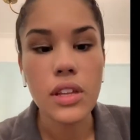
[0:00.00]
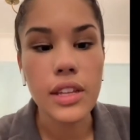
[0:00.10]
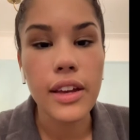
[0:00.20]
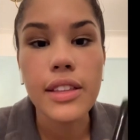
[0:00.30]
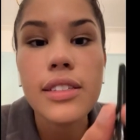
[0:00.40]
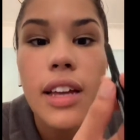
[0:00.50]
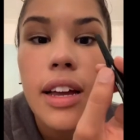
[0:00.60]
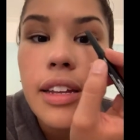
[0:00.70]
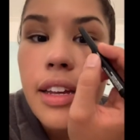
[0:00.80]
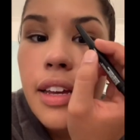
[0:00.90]
Now this
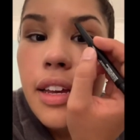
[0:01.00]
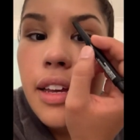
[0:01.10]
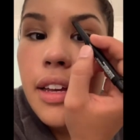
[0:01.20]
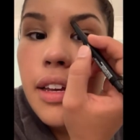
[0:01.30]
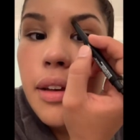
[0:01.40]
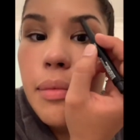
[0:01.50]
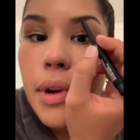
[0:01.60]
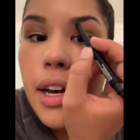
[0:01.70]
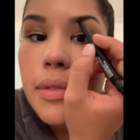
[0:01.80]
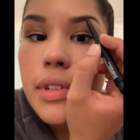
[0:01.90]
side.
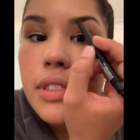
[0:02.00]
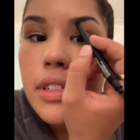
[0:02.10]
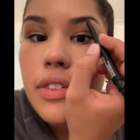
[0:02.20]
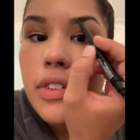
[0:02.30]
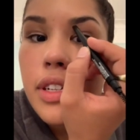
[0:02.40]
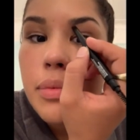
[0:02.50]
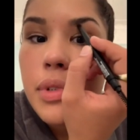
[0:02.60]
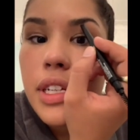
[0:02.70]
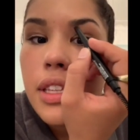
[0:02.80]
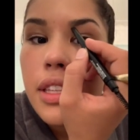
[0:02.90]
My eyebrows are already
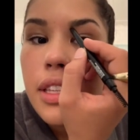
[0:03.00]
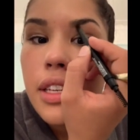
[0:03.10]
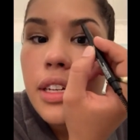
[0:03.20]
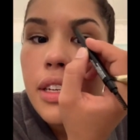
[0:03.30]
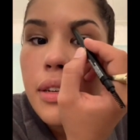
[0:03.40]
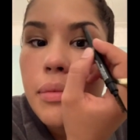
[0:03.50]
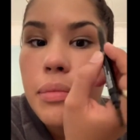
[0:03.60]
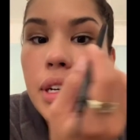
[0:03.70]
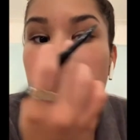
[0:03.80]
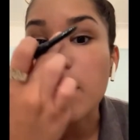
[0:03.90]
pretty thick,
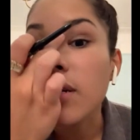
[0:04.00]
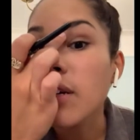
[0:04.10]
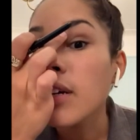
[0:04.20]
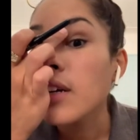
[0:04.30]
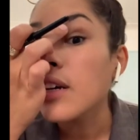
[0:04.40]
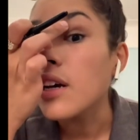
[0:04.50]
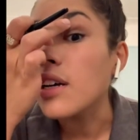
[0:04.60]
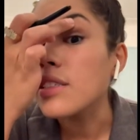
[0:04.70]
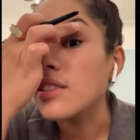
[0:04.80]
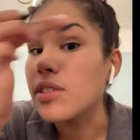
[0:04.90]
but
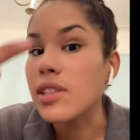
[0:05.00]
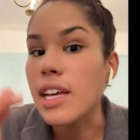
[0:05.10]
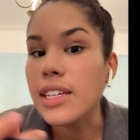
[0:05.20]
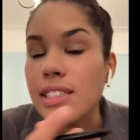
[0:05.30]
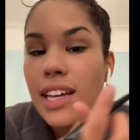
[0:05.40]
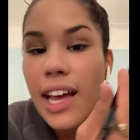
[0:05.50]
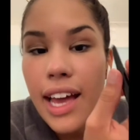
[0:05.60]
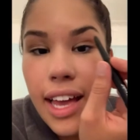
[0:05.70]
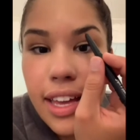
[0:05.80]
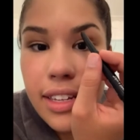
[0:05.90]
I still like to
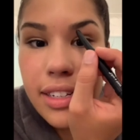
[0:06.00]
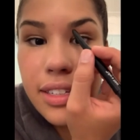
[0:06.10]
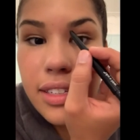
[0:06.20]
add.